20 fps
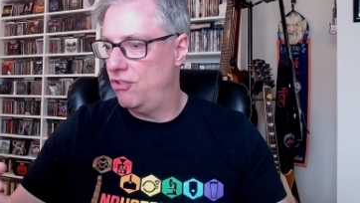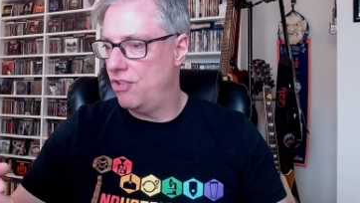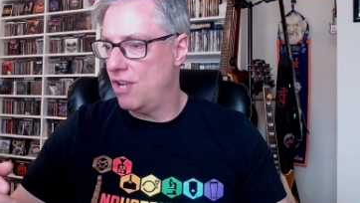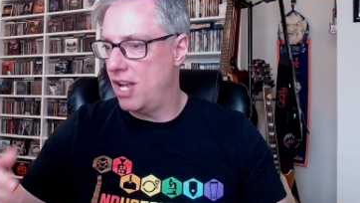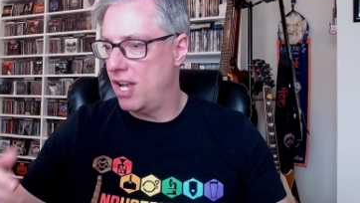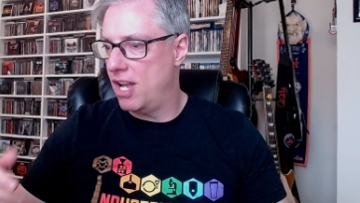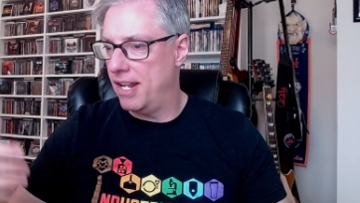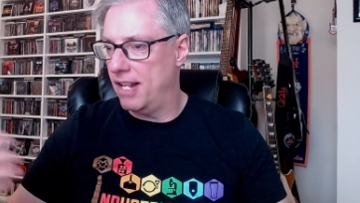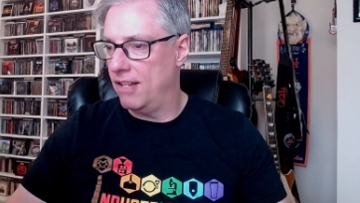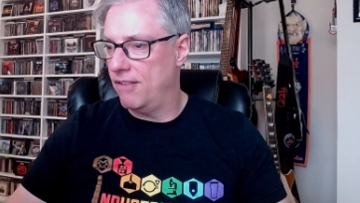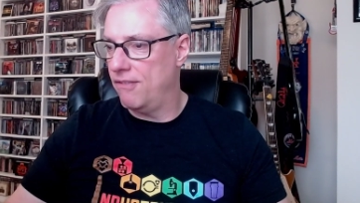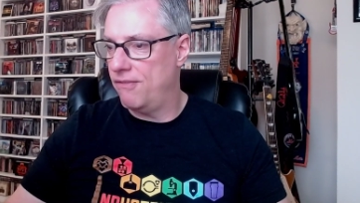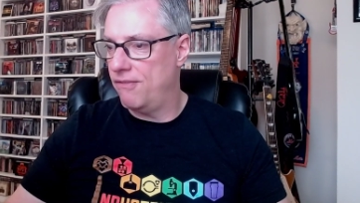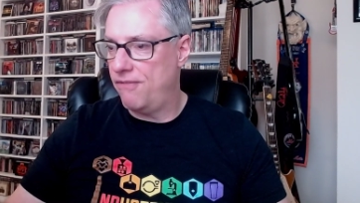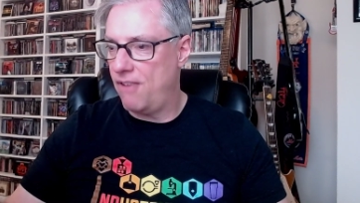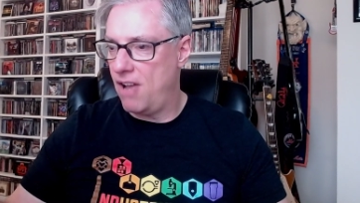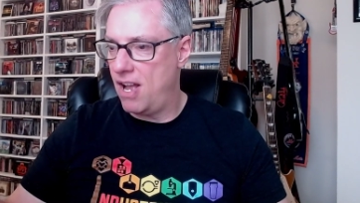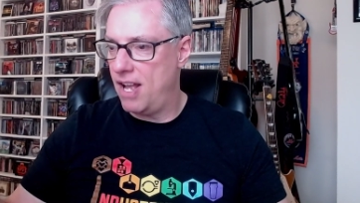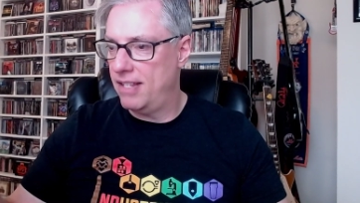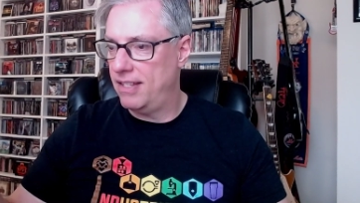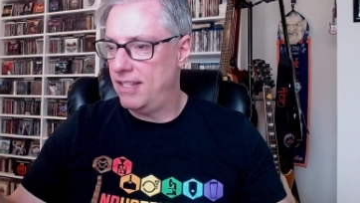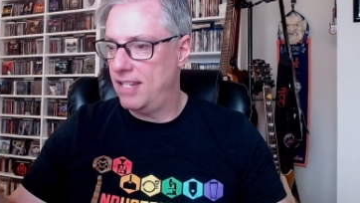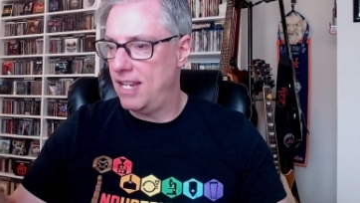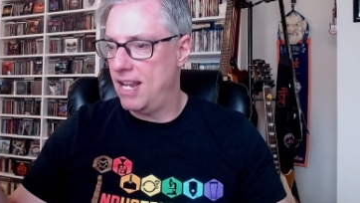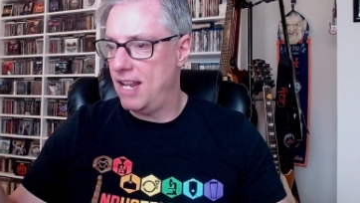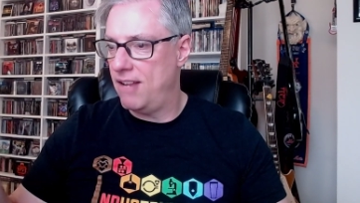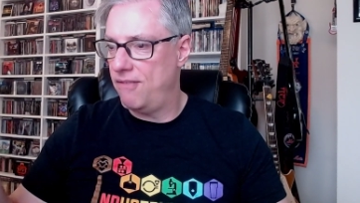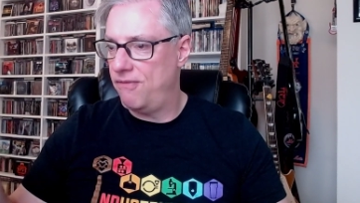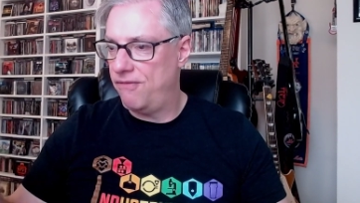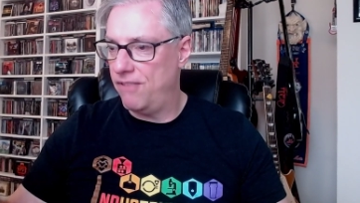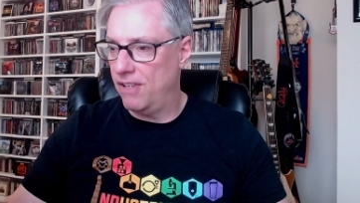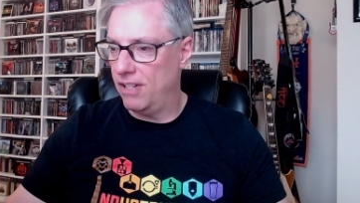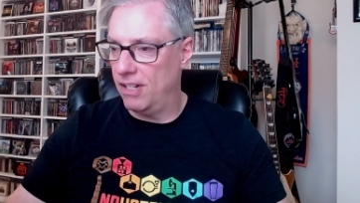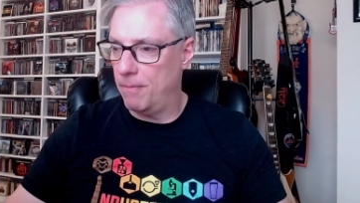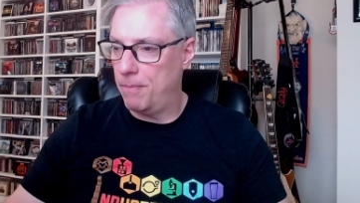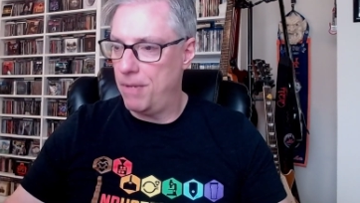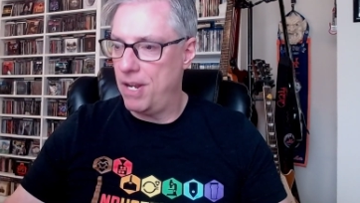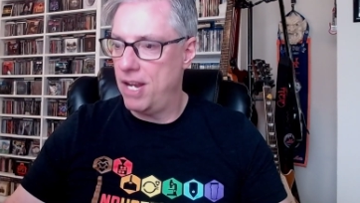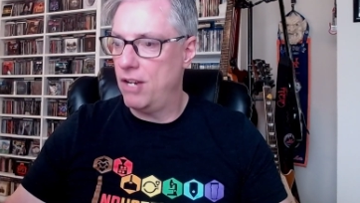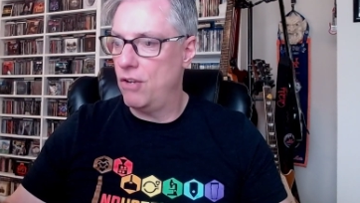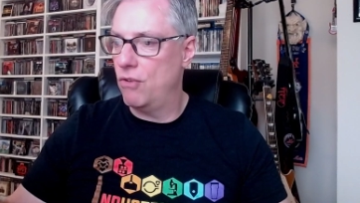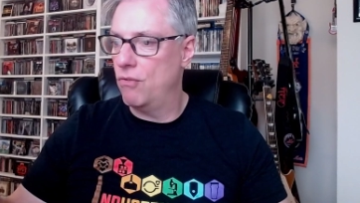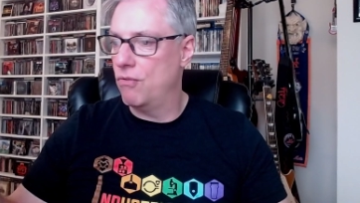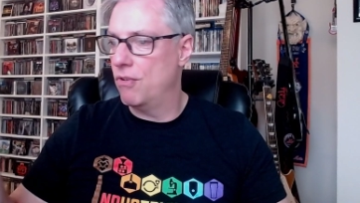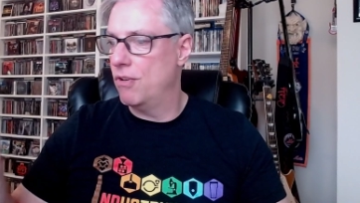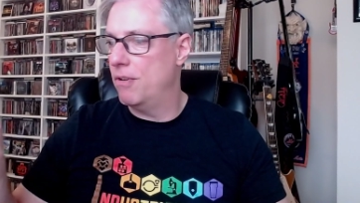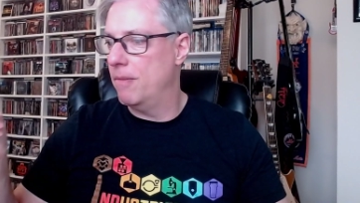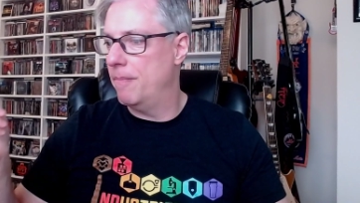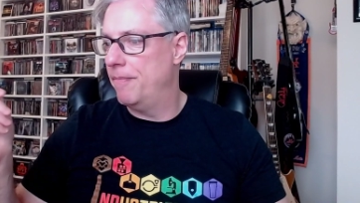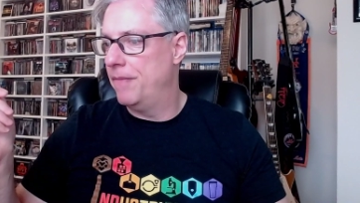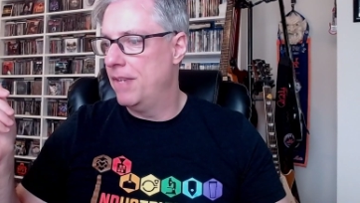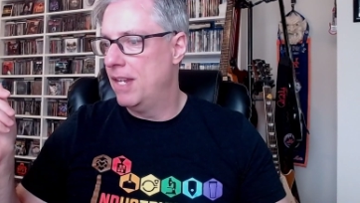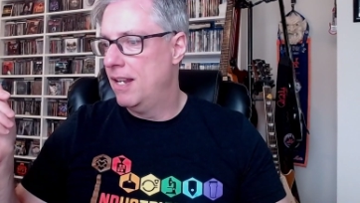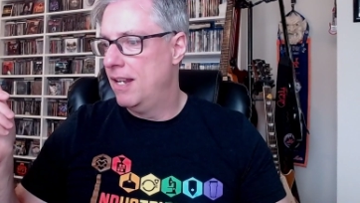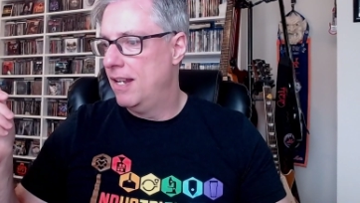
John Elefante, Philip Ingram.